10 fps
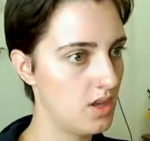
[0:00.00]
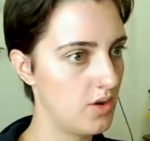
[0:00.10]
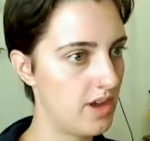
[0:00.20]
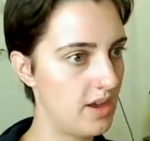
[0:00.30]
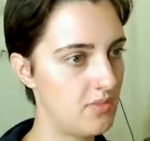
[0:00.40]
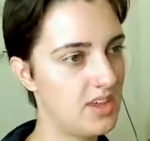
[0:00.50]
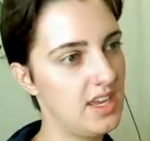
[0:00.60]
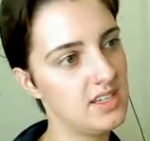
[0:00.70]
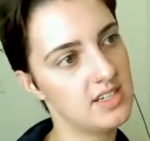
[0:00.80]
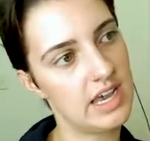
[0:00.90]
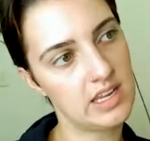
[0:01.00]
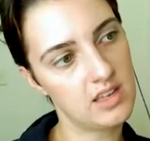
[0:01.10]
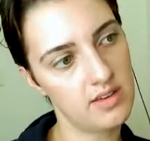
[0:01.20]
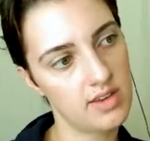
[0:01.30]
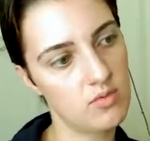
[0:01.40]
Okay, I'm thinking tiny
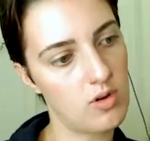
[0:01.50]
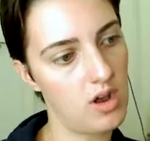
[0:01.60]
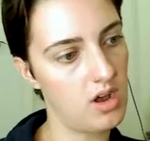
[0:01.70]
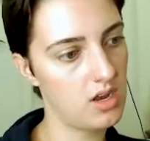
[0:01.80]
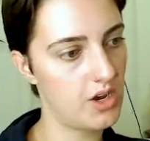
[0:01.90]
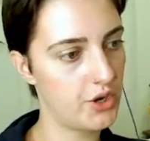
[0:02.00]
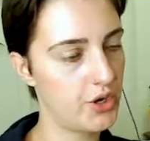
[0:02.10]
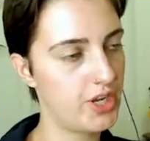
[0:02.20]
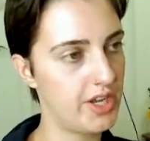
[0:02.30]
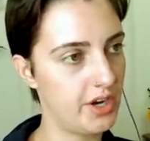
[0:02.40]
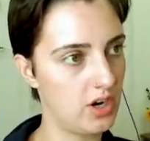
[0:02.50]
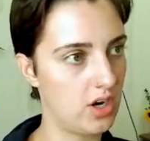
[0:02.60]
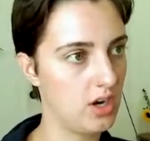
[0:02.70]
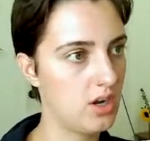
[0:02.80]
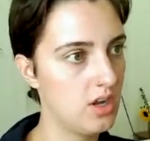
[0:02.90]
living rug under
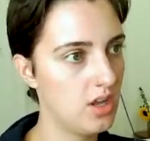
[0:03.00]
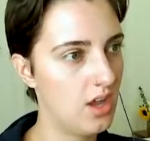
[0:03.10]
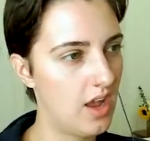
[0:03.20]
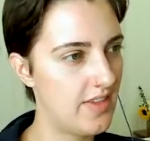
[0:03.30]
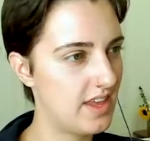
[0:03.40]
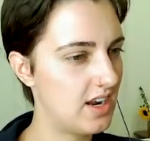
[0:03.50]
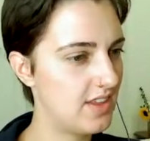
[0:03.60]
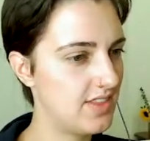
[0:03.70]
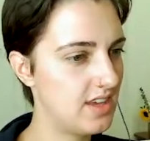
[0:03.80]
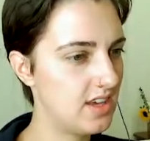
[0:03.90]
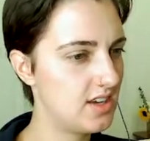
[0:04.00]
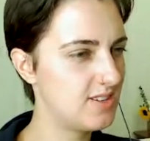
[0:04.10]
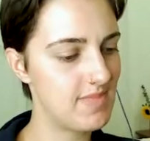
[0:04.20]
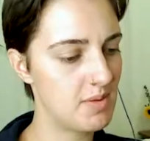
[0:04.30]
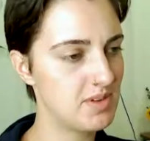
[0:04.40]
here. And then I
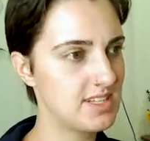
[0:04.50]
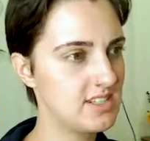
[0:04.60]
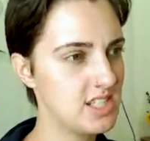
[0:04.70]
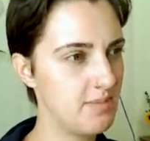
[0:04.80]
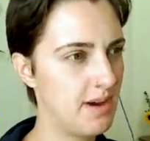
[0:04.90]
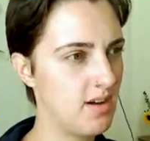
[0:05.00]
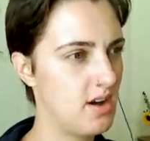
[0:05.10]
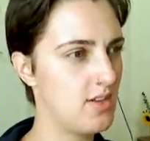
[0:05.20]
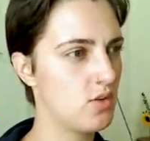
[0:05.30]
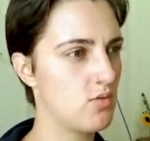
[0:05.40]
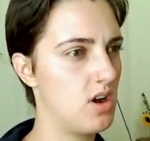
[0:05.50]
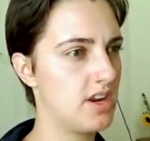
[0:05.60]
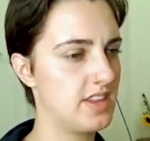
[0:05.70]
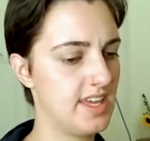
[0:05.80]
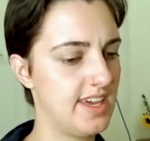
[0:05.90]
think I'm gonna skip out on the rug
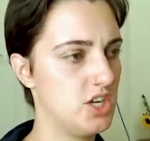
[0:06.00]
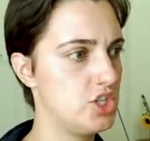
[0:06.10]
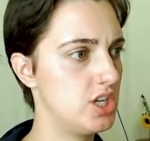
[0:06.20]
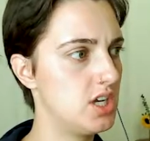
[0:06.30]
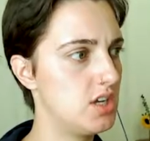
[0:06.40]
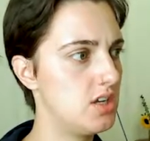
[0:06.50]
in the kitchen.